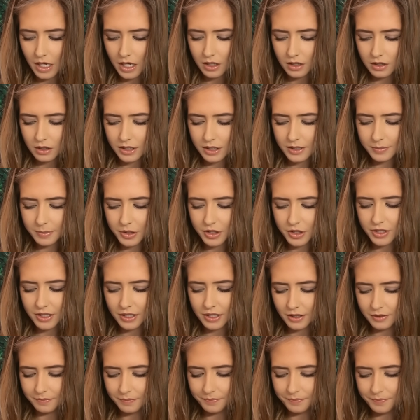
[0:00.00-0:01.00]
This
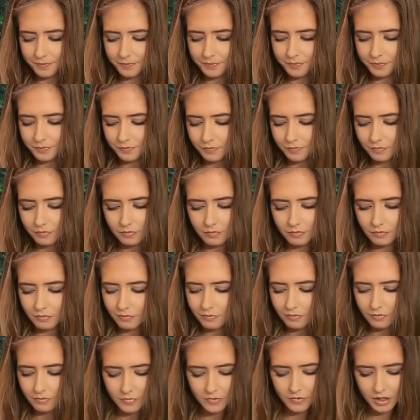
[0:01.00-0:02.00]
person
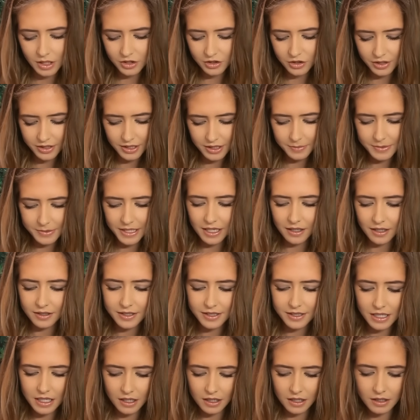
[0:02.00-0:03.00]
just seems kind of
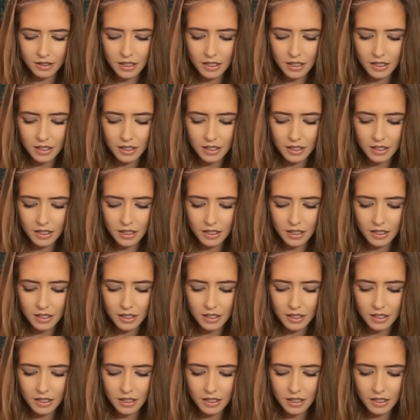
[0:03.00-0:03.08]
sad.